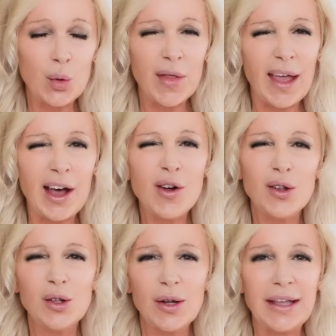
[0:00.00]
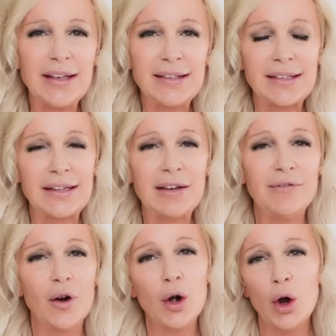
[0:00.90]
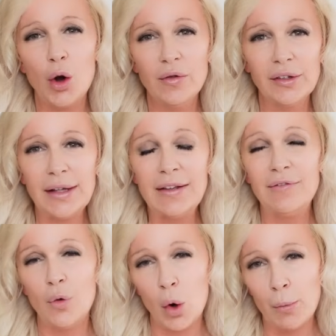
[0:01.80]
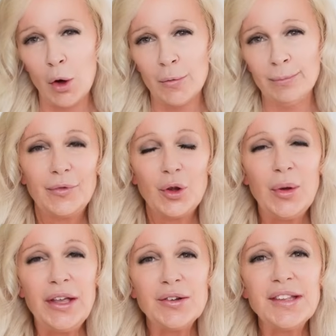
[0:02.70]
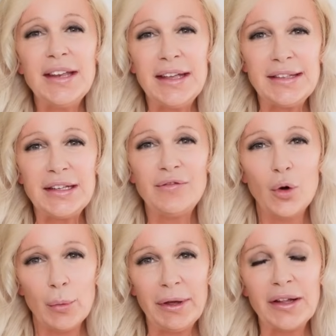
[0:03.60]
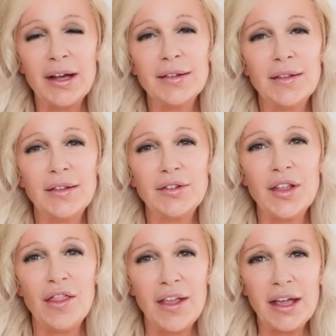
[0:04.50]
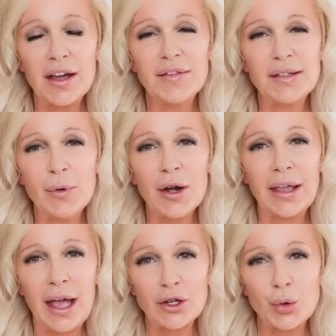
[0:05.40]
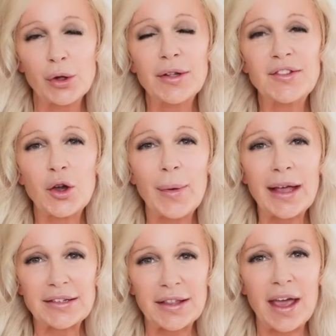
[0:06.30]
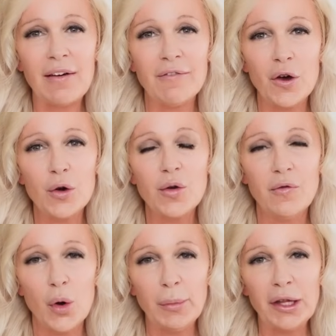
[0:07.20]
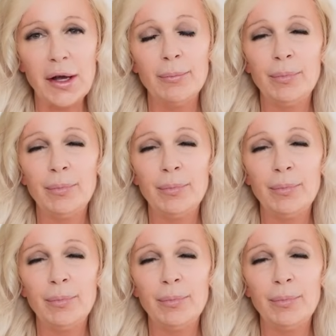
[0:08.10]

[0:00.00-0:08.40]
without looking stiff or overly formal. So here's an easy formula to think of smart casual. Let's go back to that Vogue formula.